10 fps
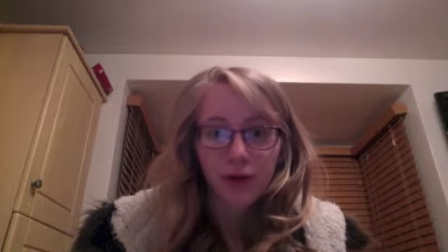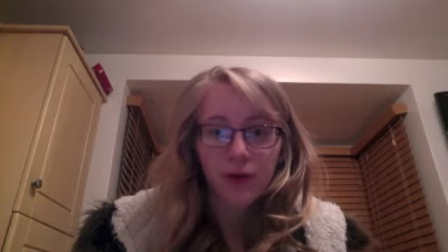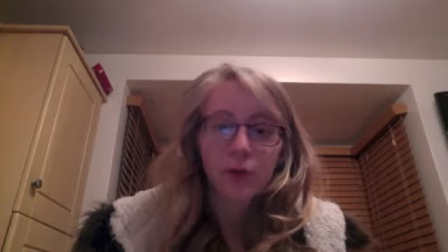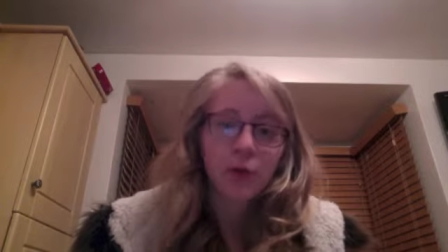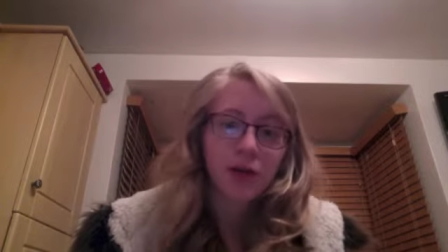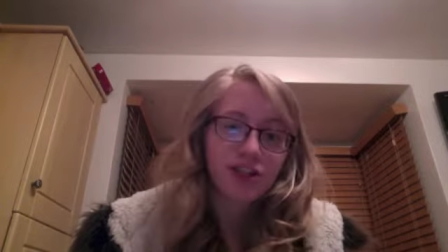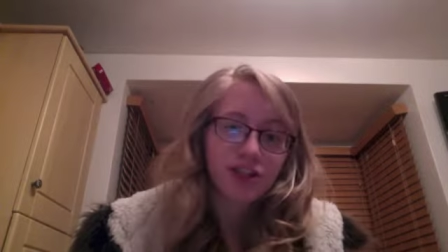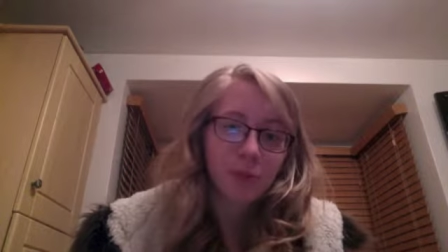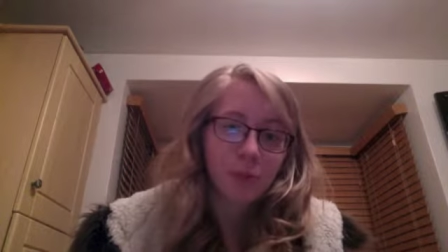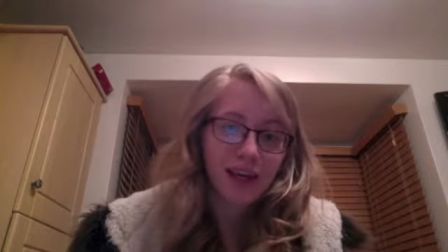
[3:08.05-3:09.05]
They were quite
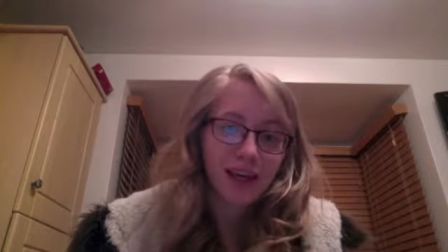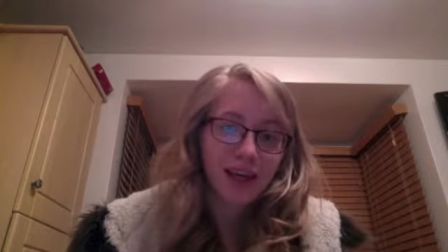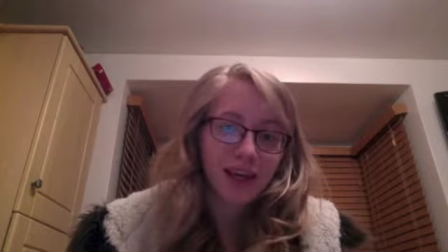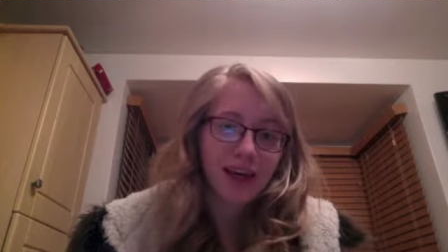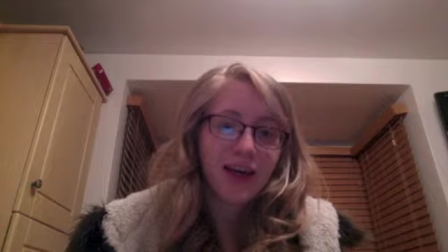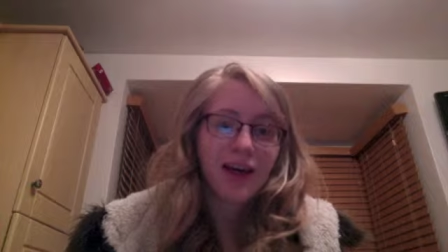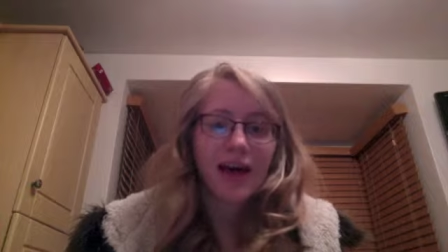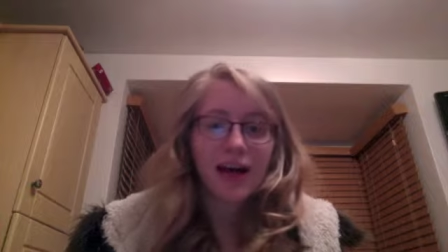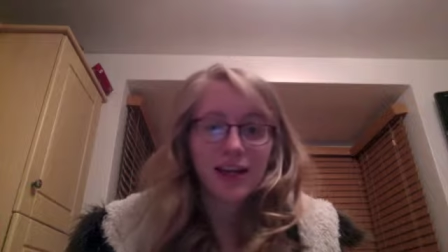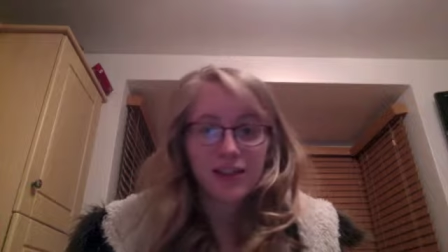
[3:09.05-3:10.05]
jumpy,
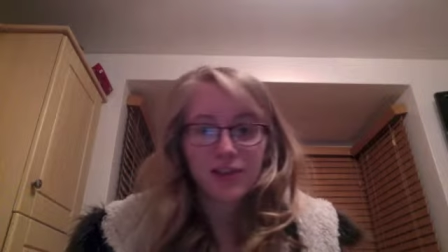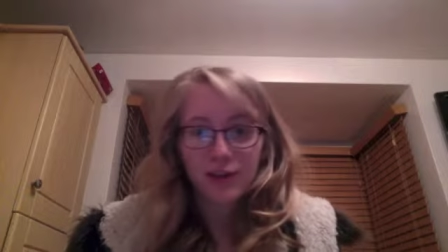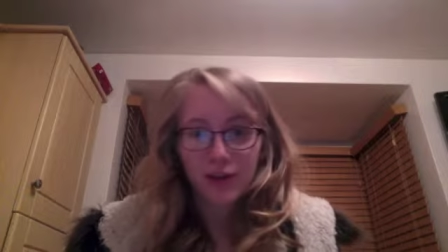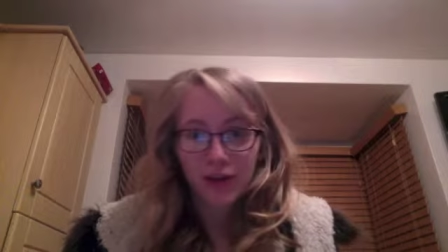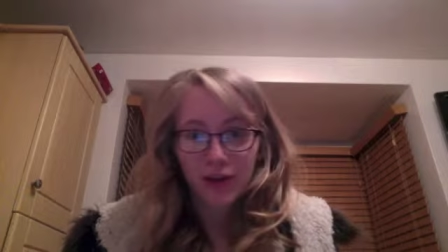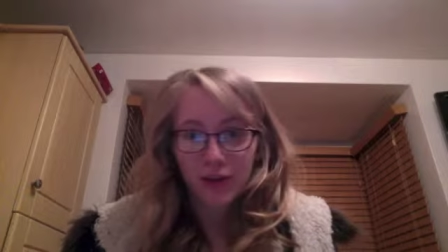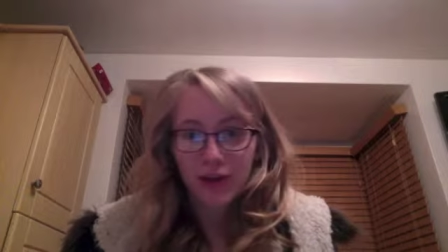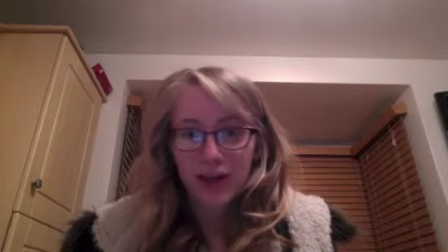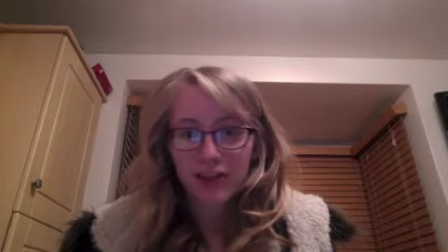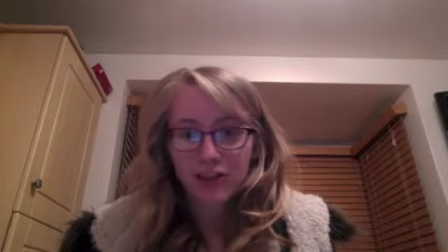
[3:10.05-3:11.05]
and in the real thing we
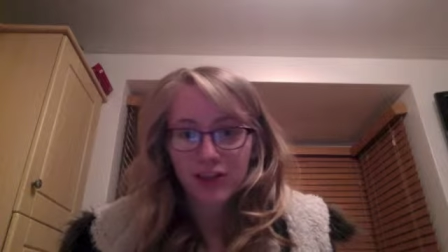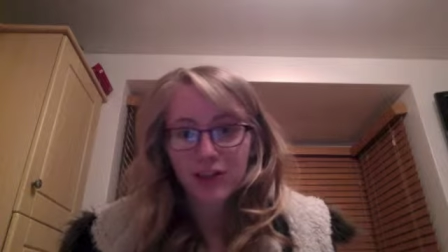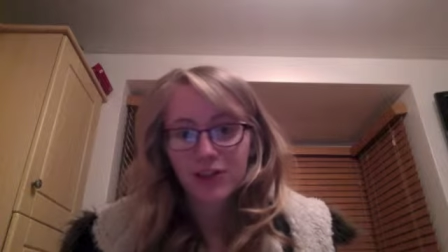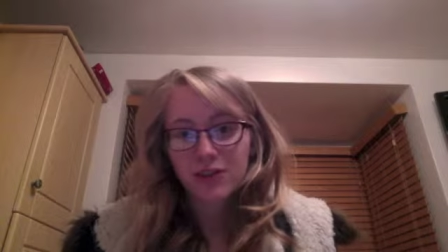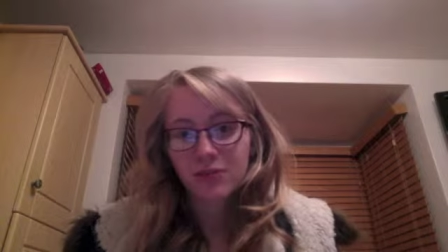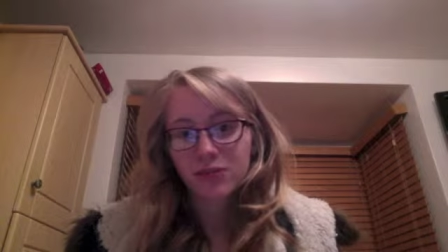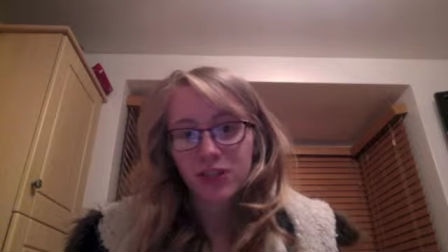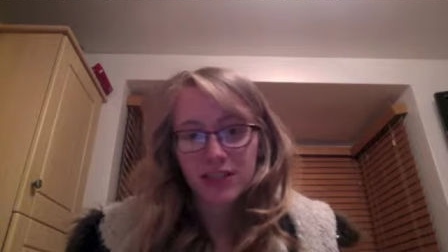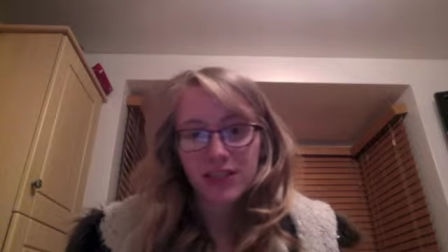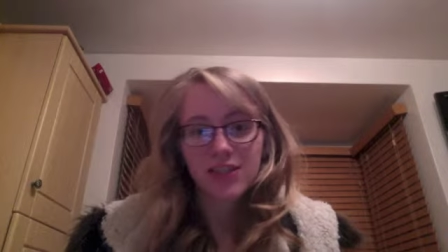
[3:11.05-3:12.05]
learnt to use some
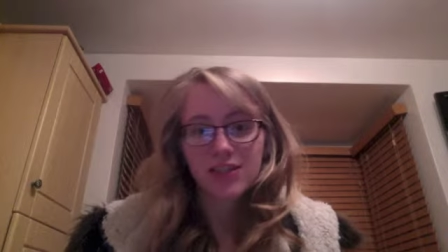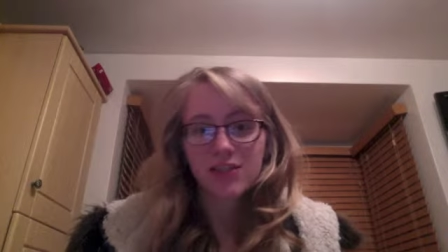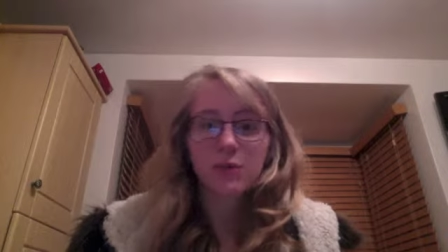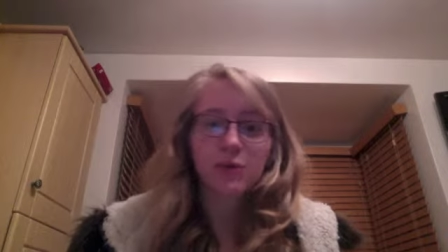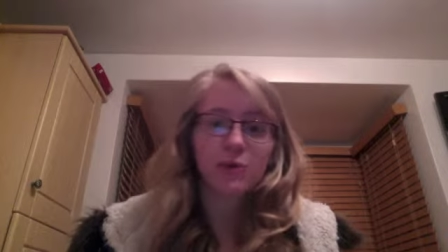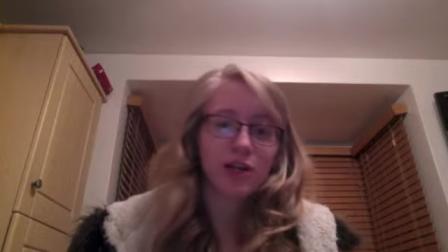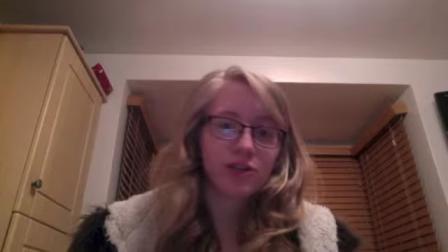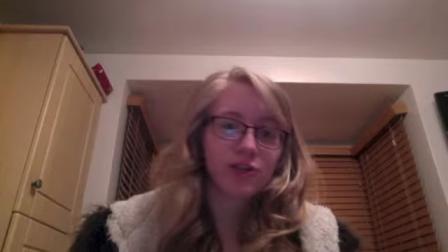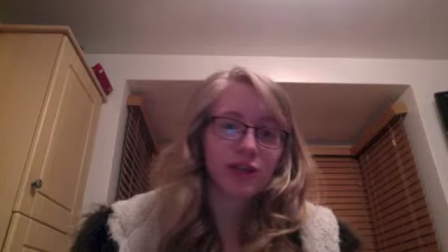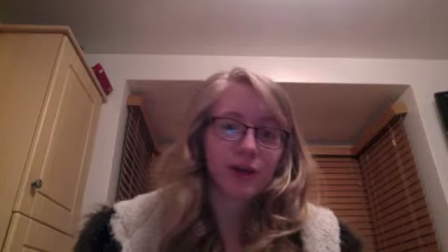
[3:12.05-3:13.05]
transitions which
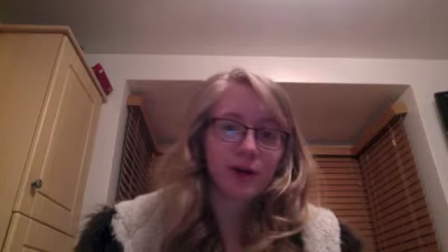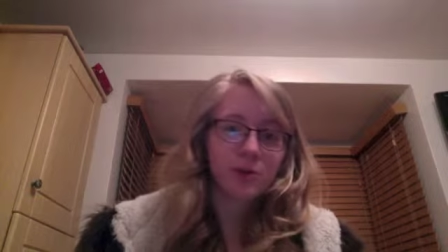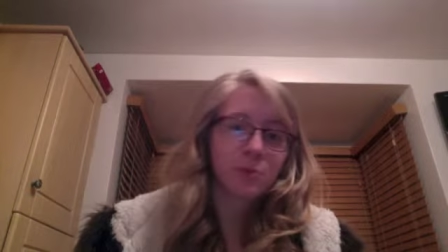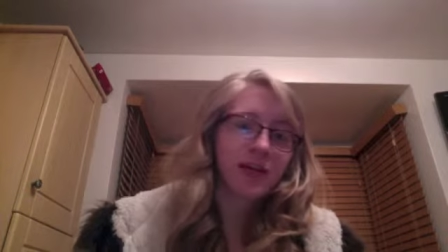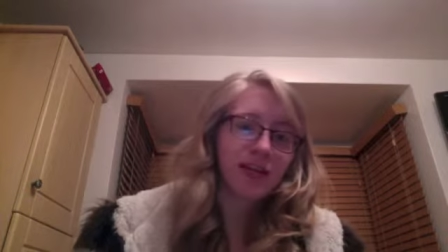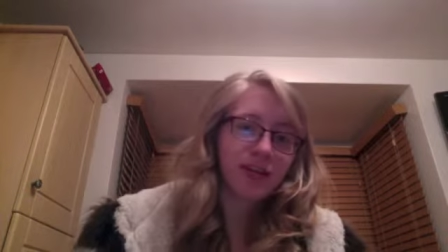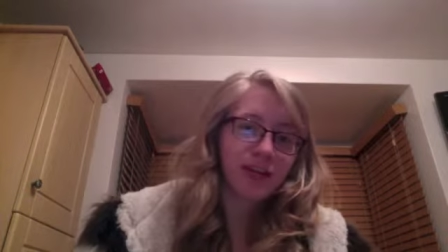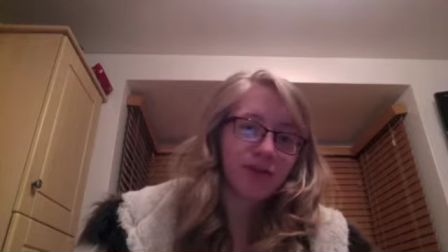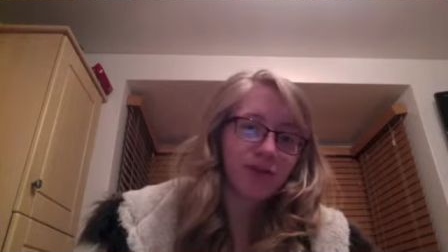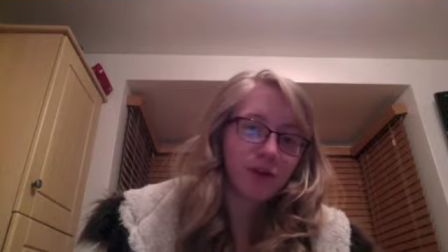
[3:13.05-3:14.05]
worked really well to make it
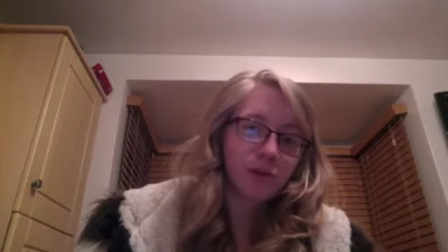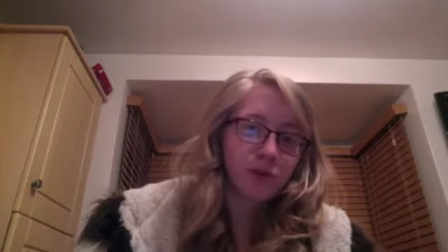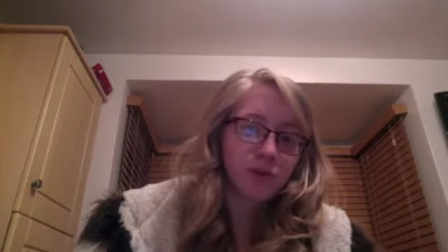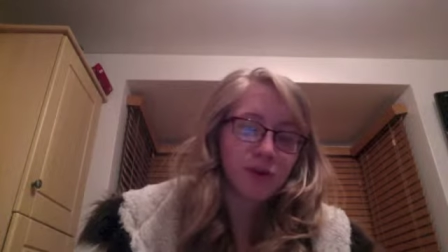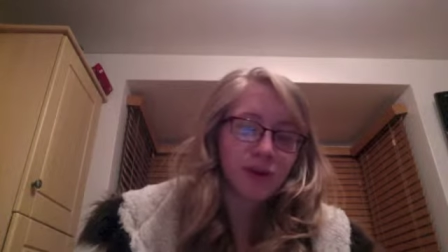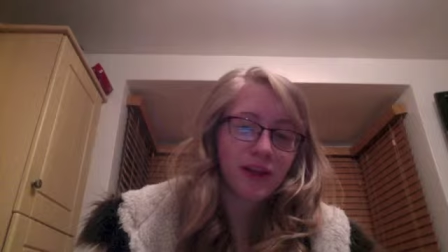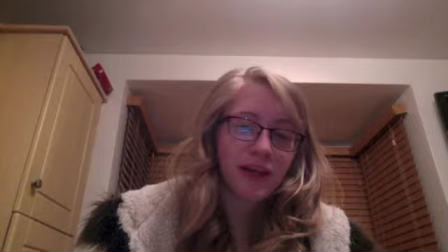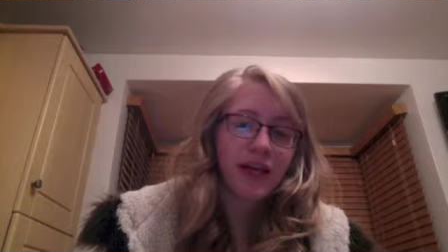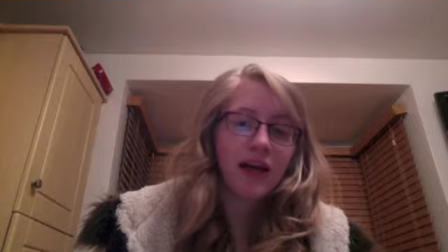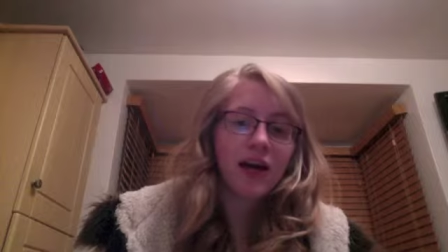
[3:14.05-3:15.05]
run more smoothly.